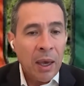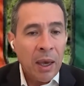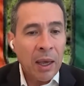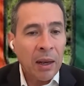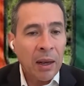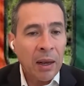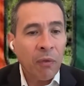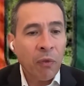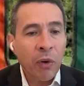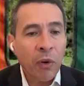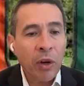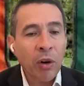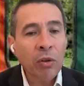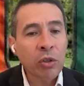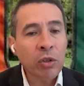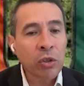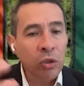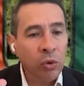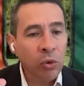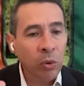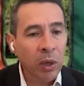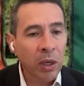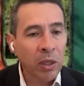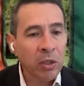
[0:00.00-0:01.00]
And if we don't
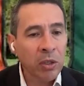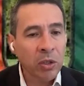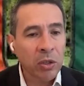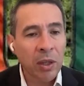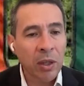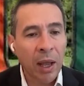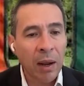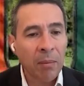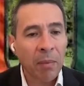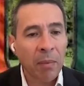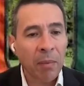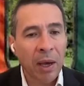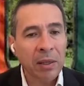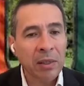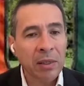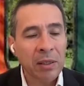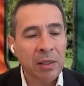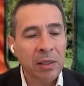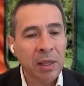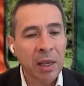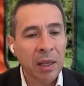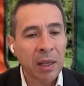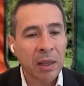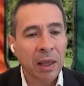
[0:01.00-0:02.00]
switch that
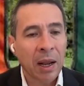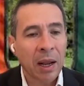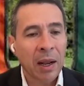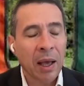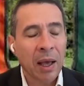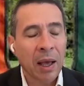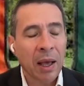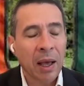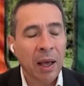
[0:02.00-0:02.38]
mindset that